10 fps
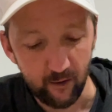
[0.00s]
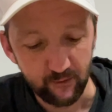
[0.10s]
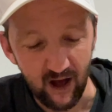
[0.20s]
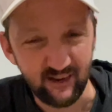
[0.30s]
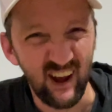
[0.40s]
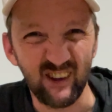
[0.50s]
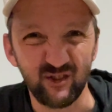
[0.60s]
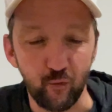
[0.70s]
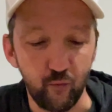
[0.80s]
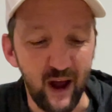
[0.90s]
I taste the
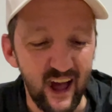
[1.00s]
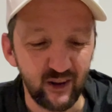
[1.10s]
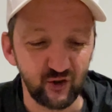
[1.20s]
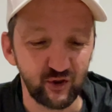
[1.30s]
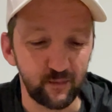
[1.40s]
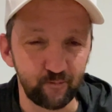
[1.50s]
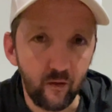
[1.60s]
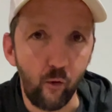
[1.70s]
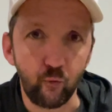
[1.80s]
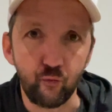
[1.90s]
ranch.
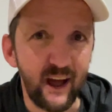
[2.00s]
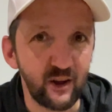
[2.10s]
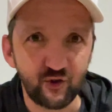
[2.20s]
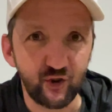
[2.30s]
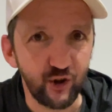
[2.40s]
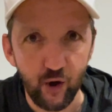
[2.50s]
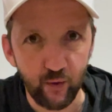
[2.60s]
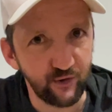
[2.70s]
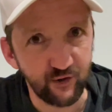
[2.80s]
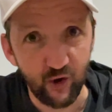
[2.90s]
Ranch
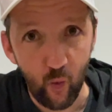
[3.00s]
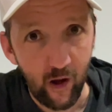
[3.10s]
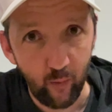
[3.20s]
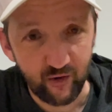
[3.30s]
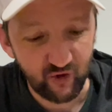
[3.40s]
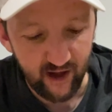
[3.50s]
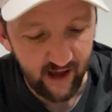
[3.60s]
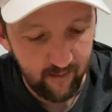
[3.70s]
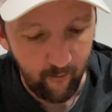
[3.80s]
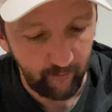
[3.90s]
goes so well with
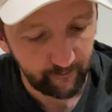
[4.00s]
chicken.